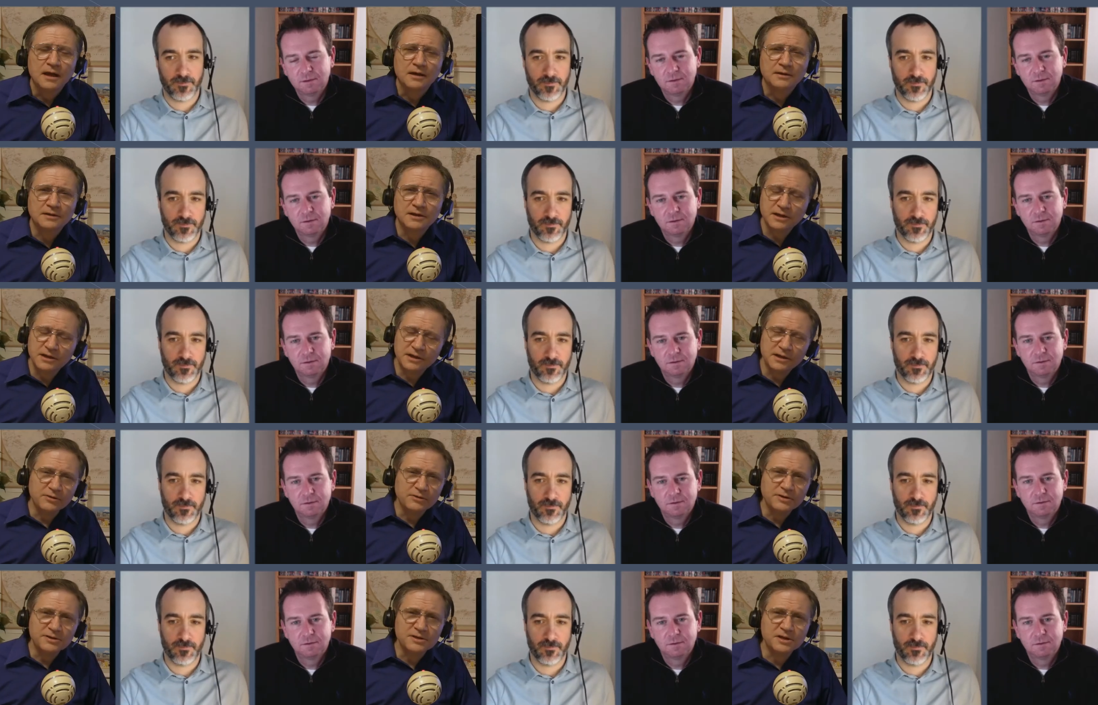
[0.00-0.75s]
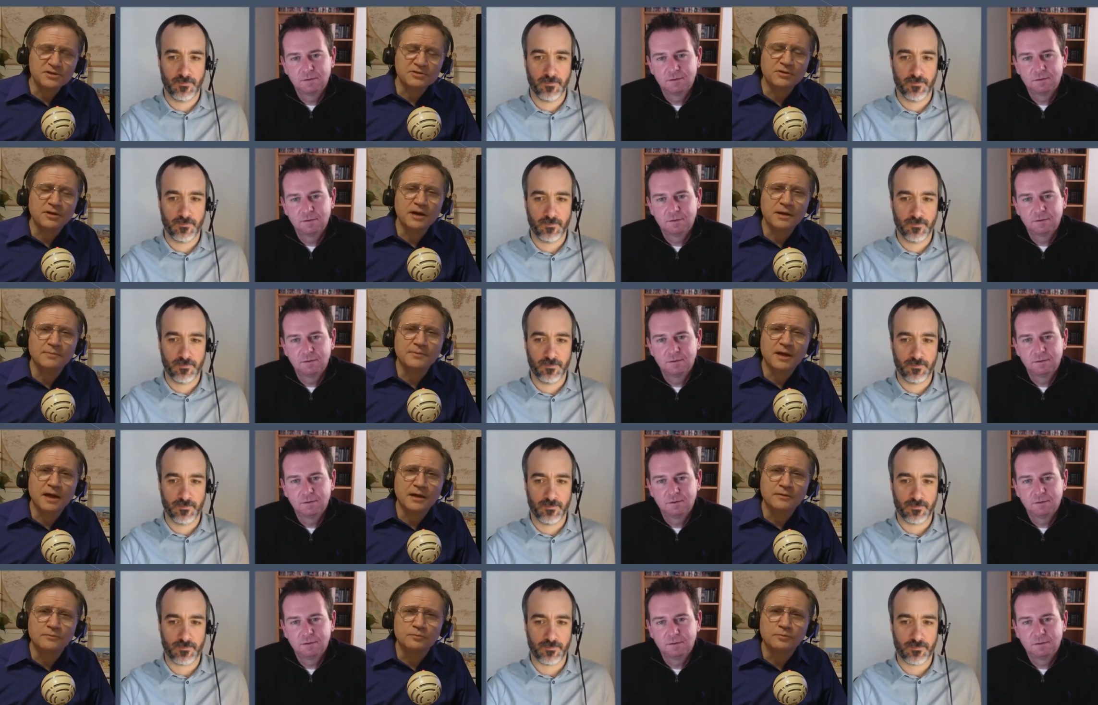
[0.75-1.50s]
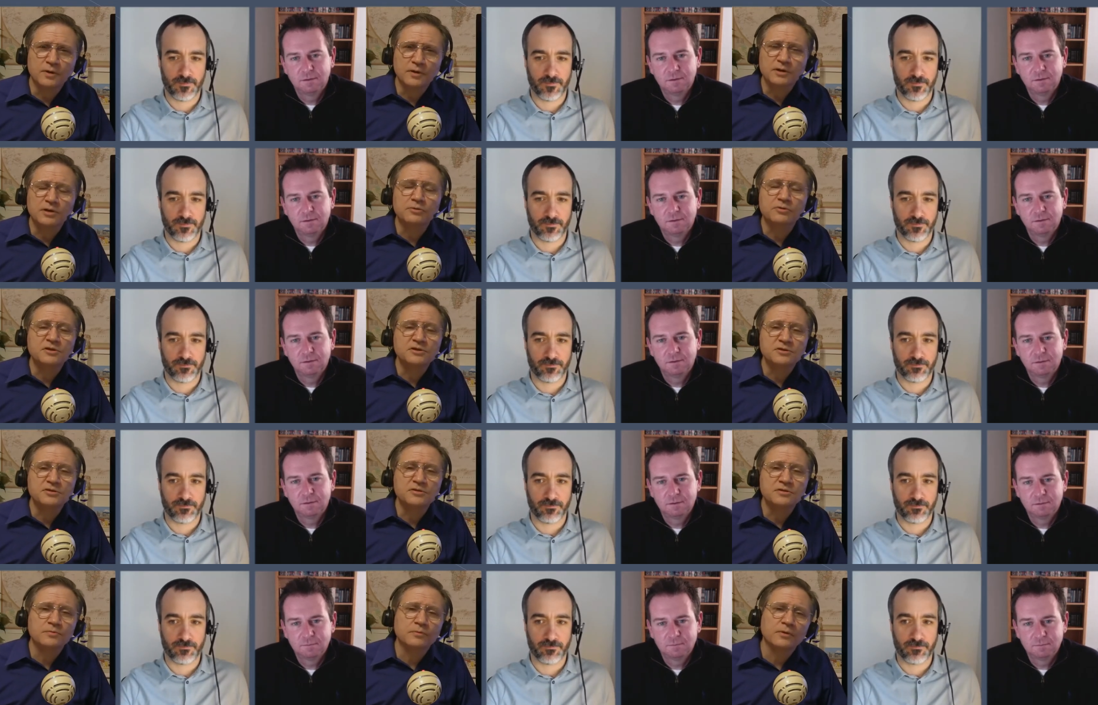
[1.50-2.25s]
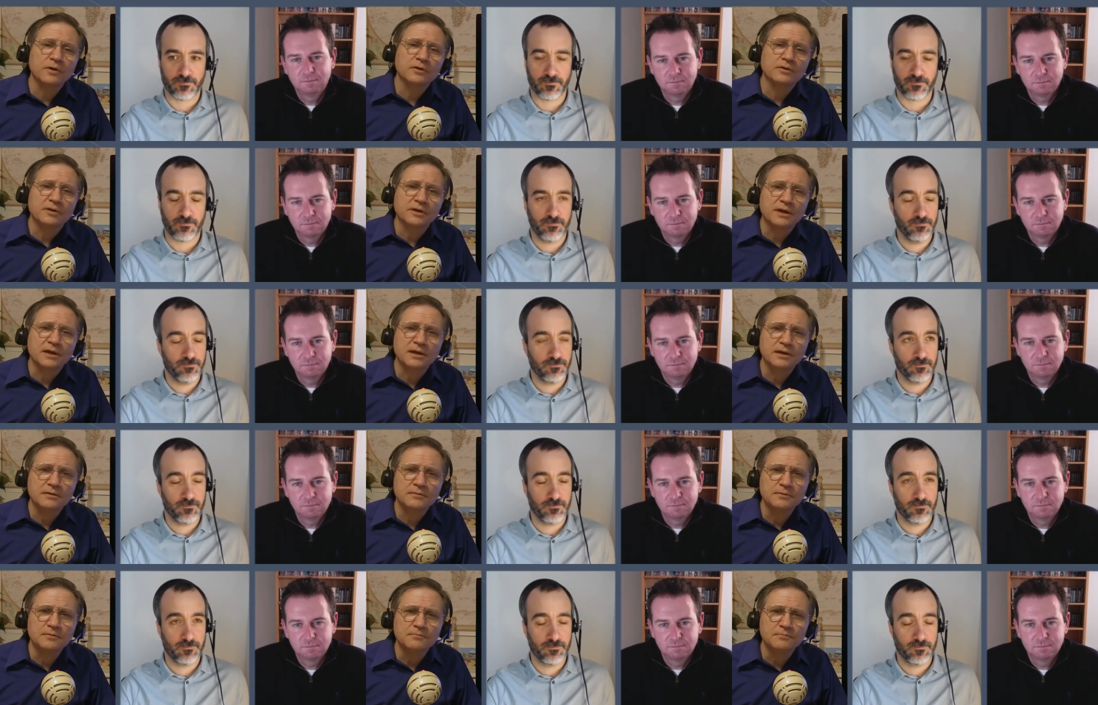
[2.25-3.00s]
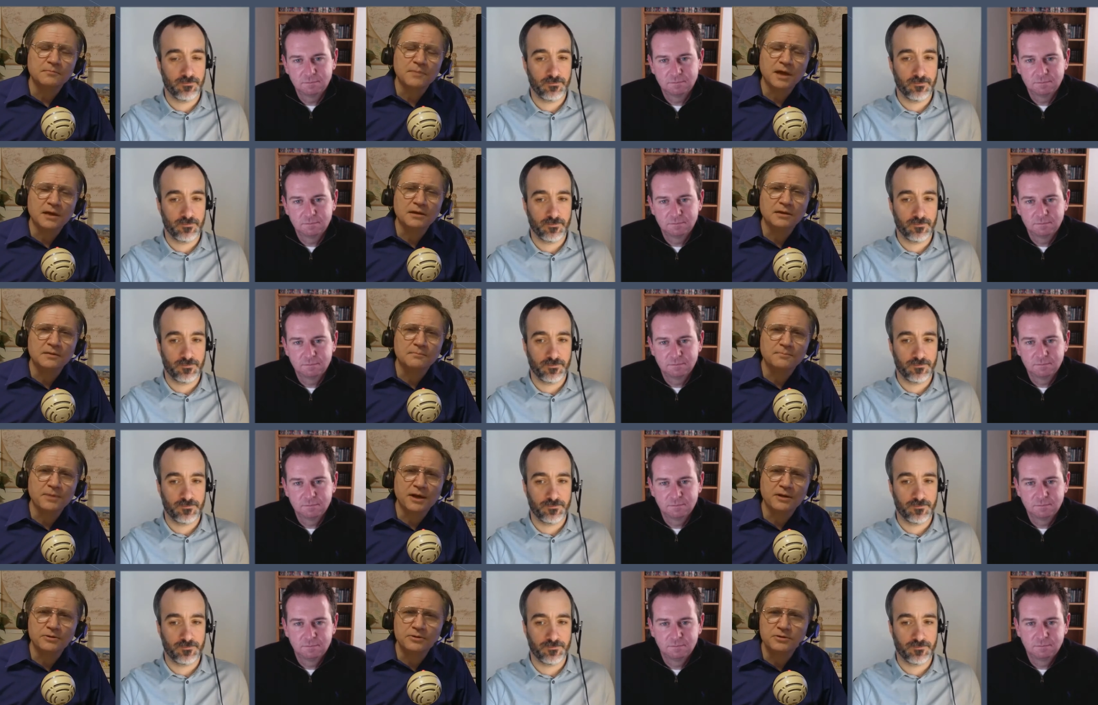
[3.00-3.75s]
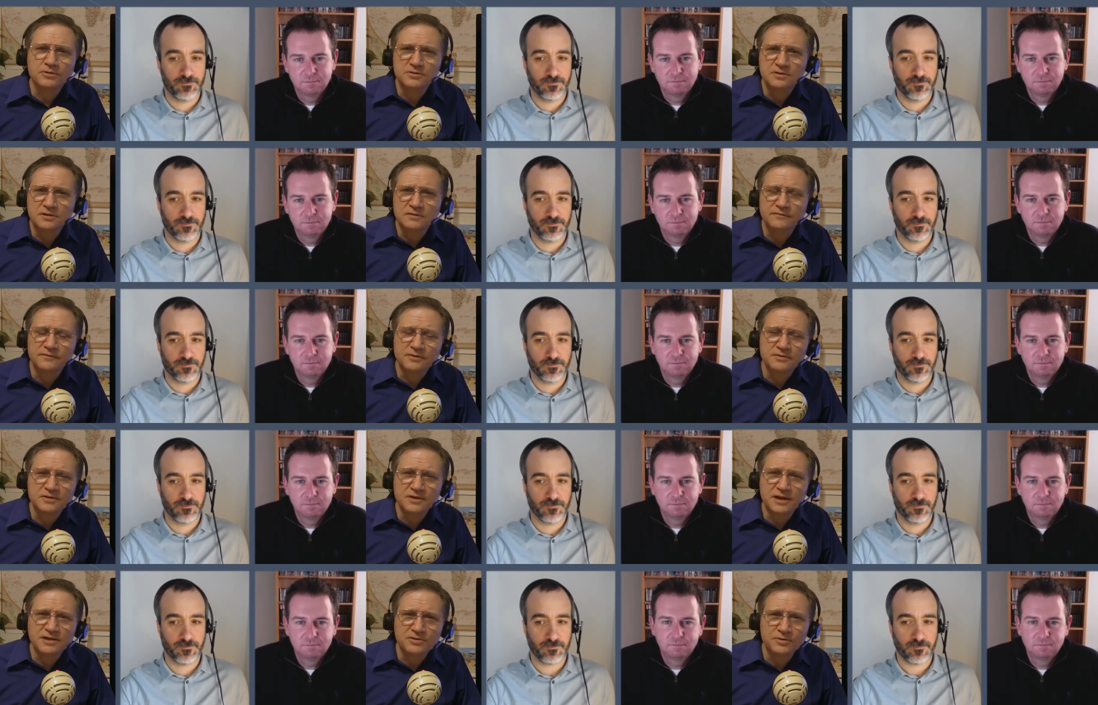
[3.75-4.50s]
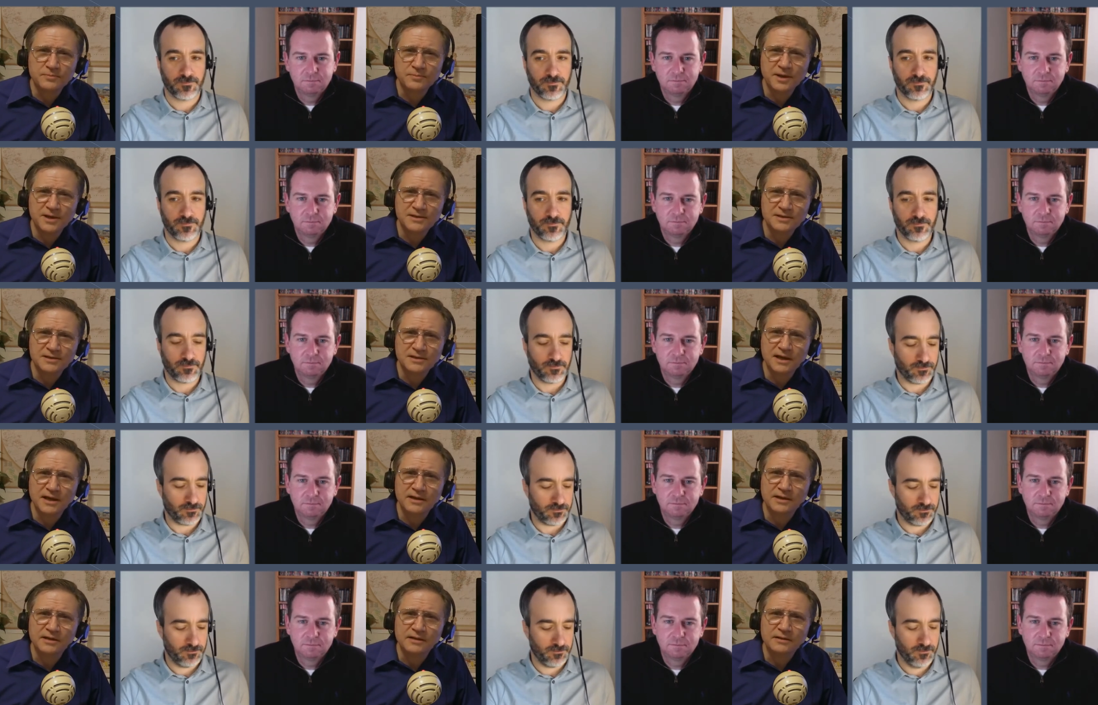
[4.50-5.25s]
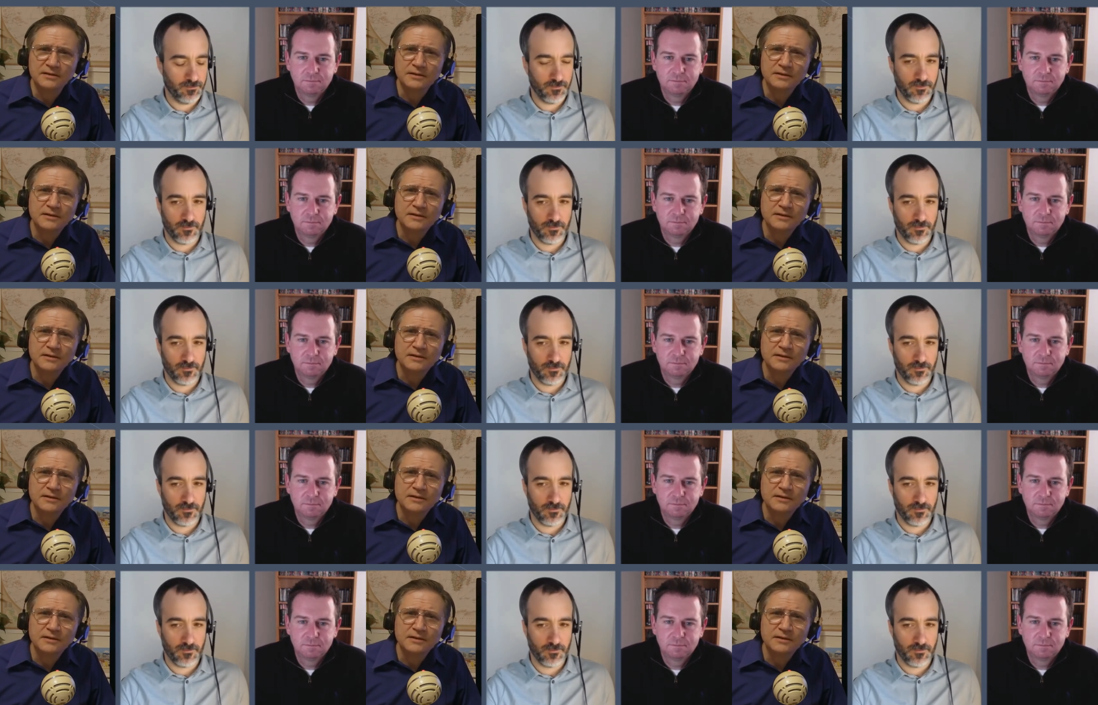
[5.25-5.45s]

Speaker 1: Can you go ahead and describe kind of what your issues were in making better use of your sensor-based data?